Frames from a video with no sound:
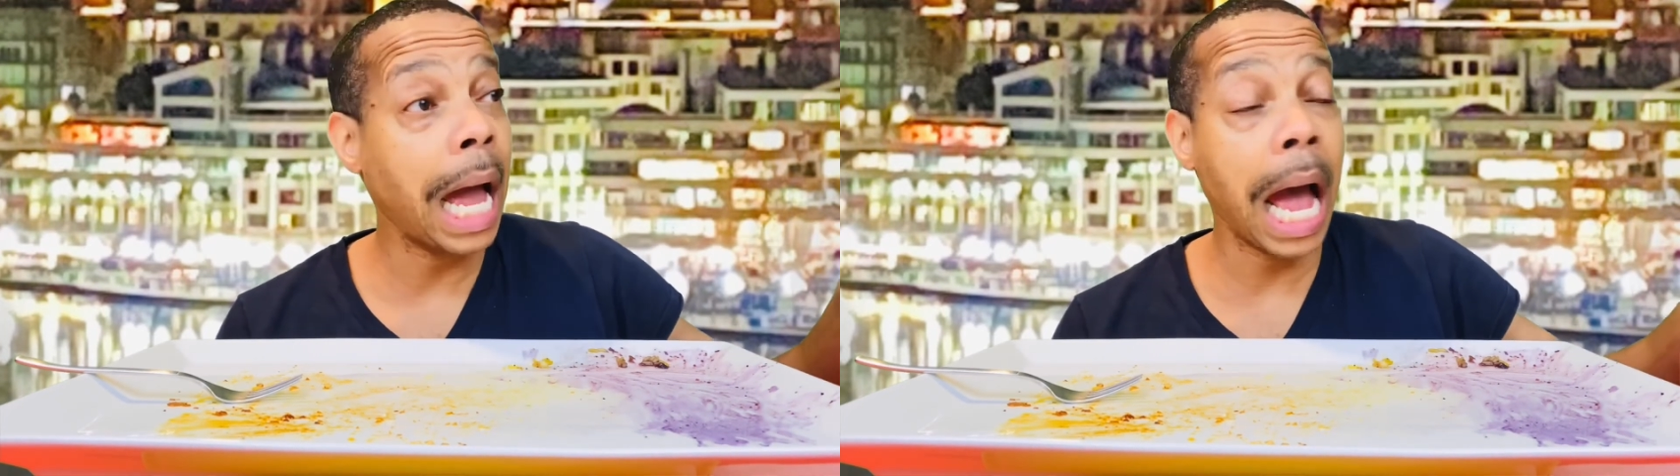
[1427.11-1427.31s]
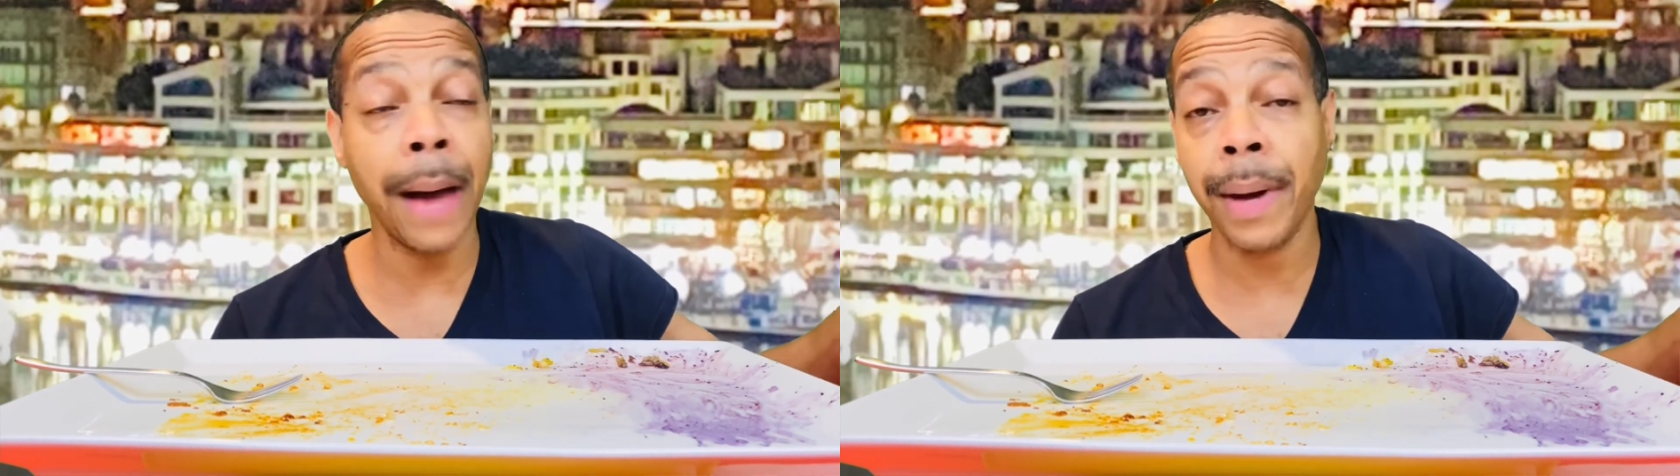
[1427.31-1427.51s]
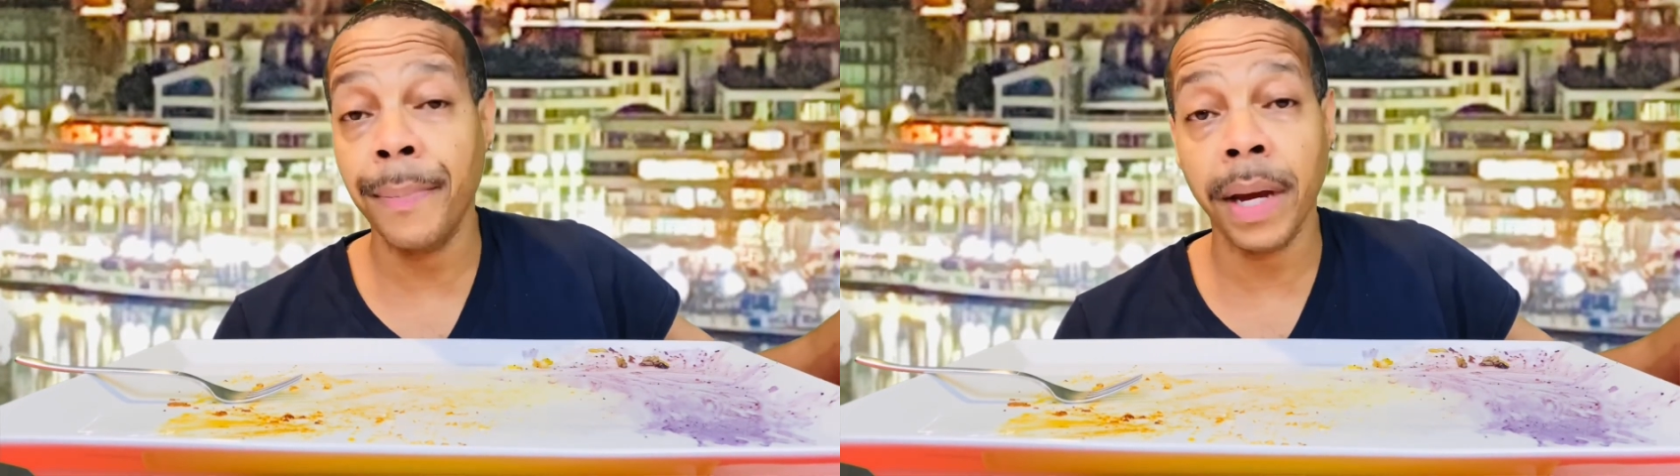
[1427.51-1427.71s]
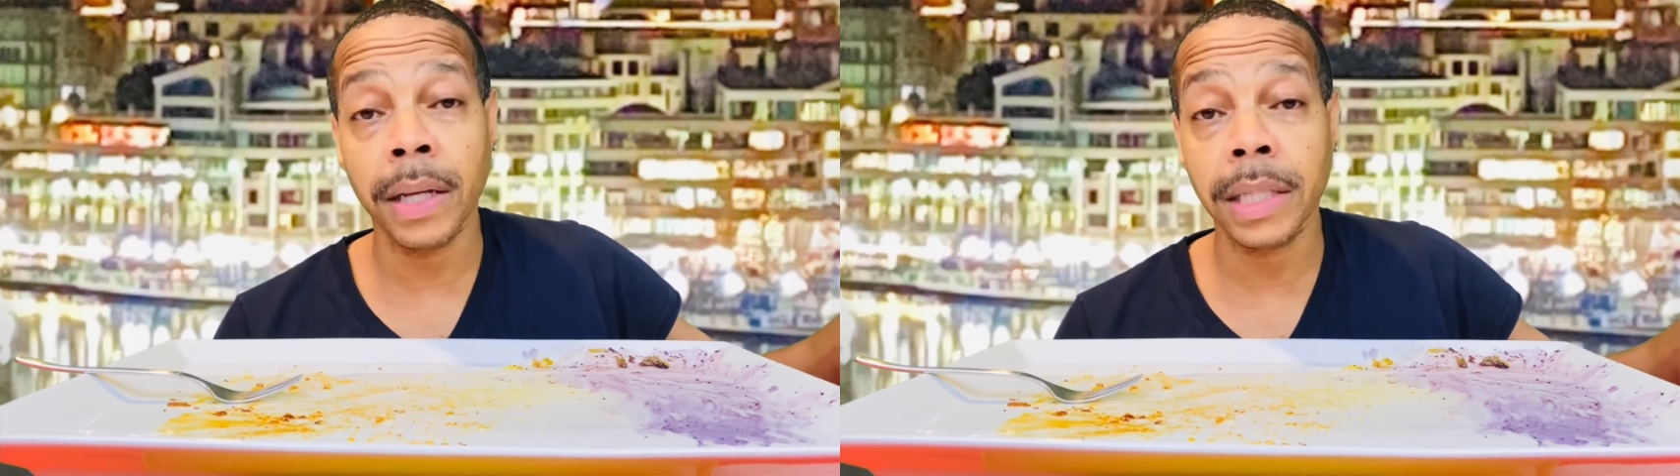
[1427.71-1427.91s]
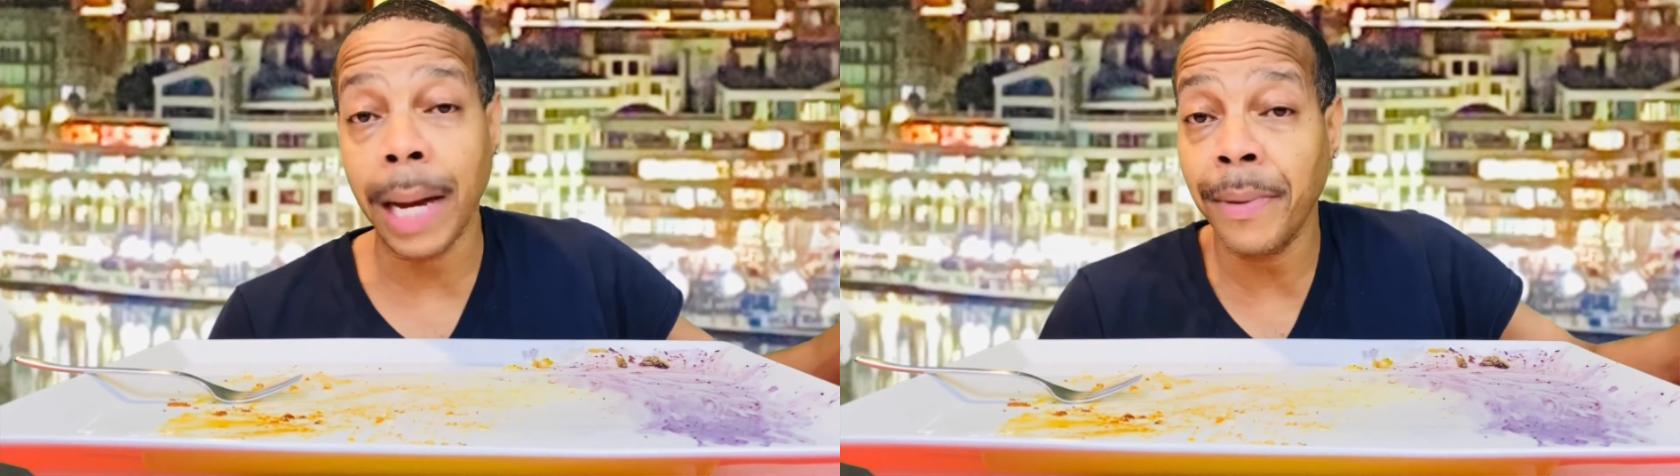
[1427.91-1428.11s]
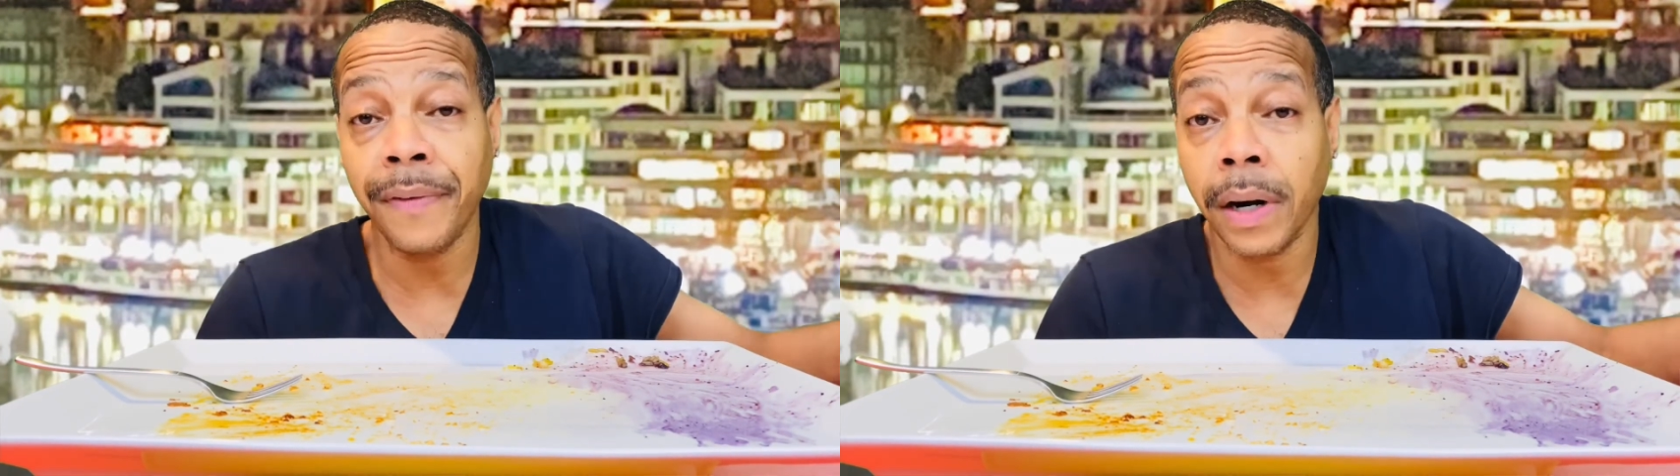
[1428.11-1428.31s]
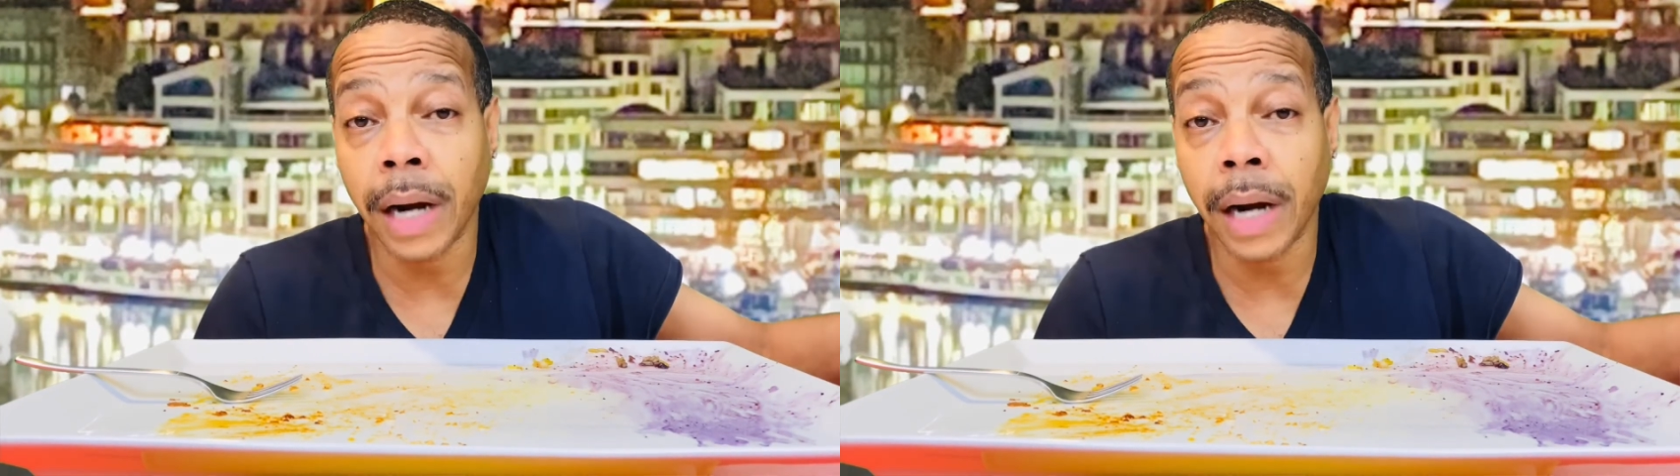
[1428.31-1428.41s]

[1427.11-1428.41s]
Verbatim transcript: I might be outside, I'm a fart.